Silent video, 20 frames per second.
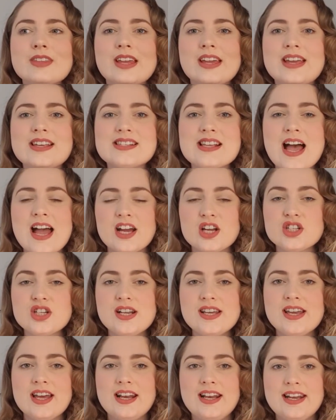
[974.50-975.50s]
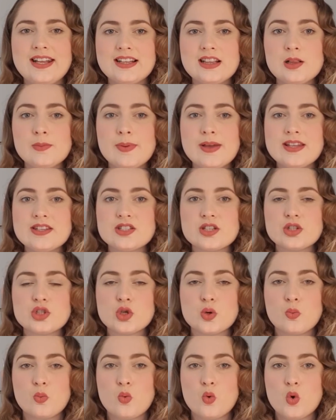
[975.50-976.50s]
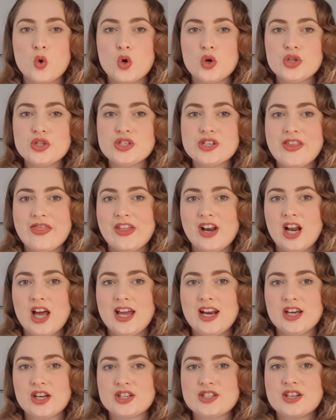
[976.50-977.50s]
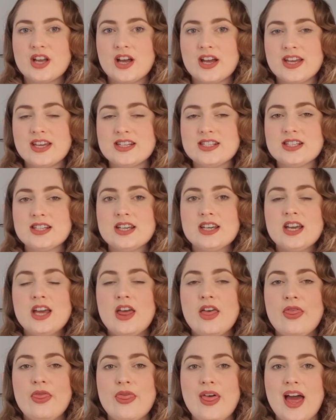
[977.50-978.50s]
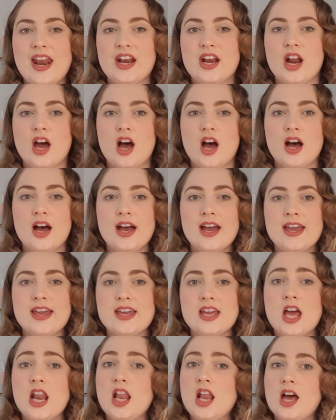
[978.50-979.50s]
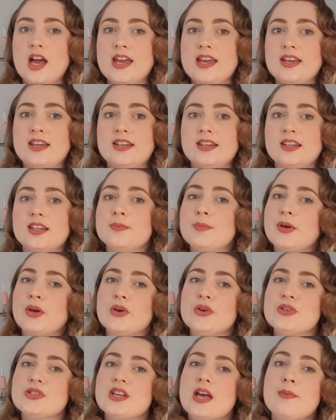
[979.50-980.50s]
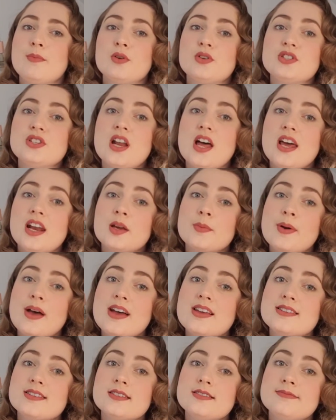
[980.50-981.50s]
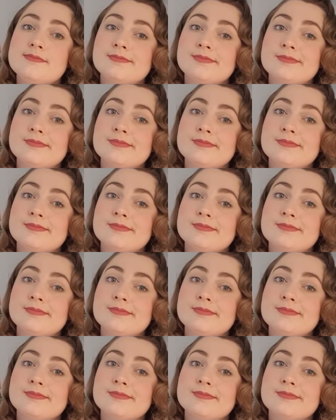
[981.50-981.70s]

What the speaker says: It's actually a little bit towards the lilac side than I like, because I'm not a lilac person.